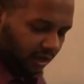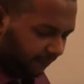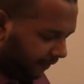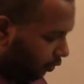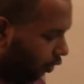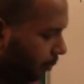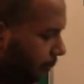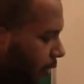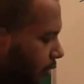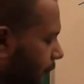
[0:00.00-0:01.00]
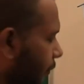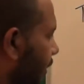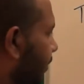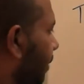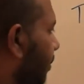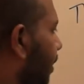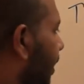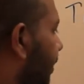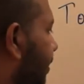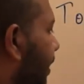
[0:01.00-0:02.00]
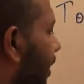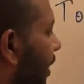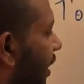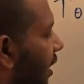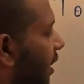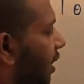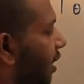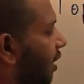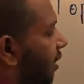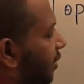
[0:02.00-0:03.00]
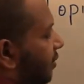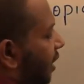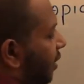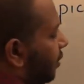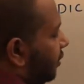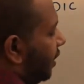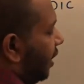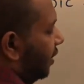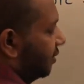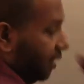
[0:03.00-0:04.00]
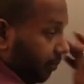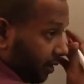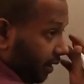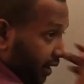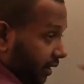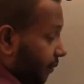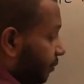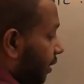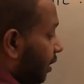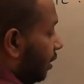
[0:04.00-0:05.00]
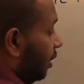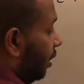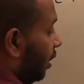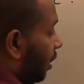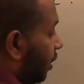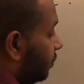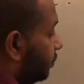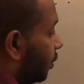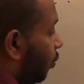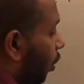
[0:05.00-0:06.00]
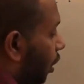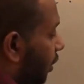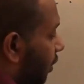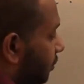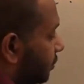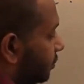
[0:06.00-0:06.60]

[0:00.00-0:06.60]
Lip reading: if a compound, for example, let's say I will say an example like water.